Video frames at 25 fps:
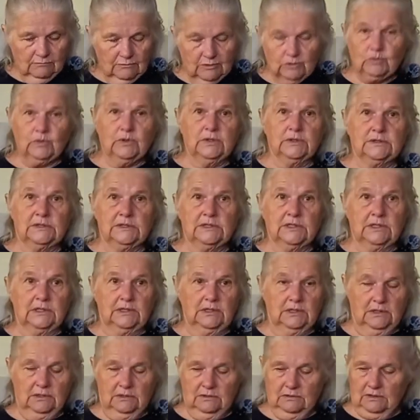But we'll see.
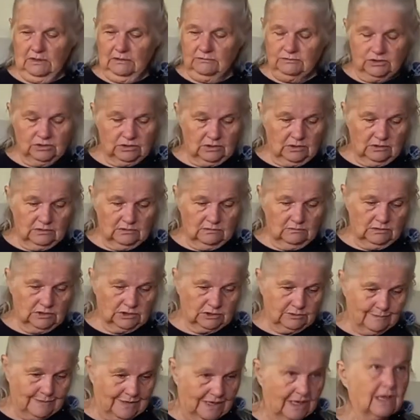I'm just going to
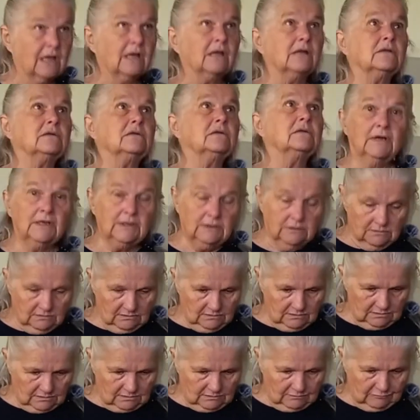wash my hands. Why do you
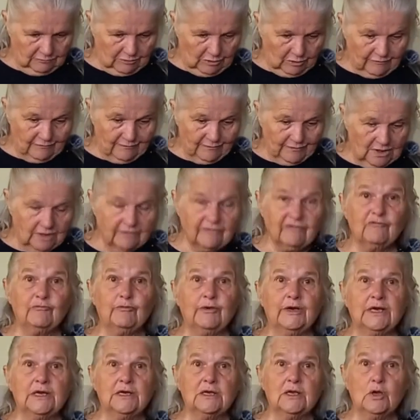look at the loaf of
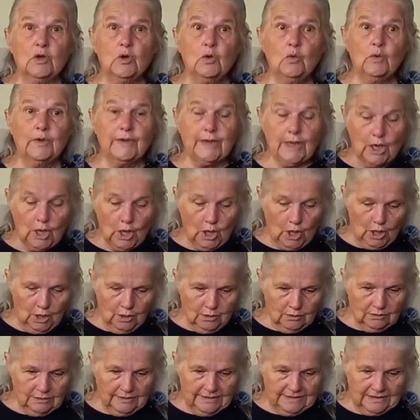bread with a
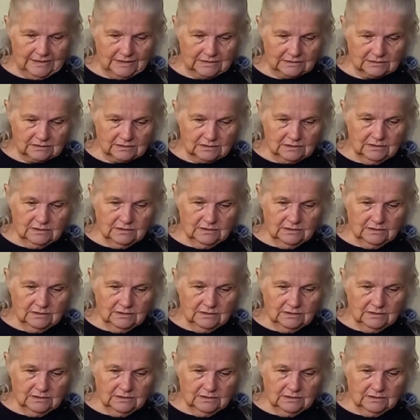hole in it?